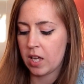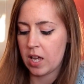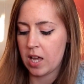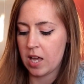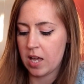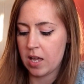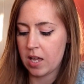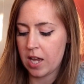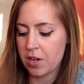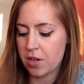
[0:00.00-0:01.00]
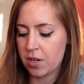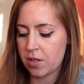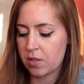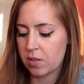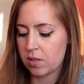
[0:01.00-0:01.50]
Uh, I know
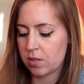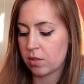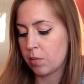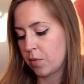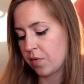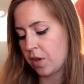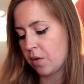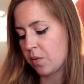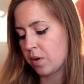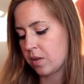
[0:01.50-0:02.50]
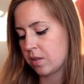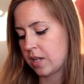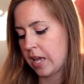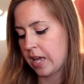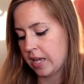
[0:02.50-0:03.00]
some of you
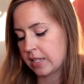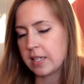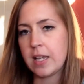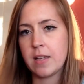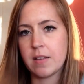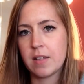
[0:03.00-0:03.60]
hate it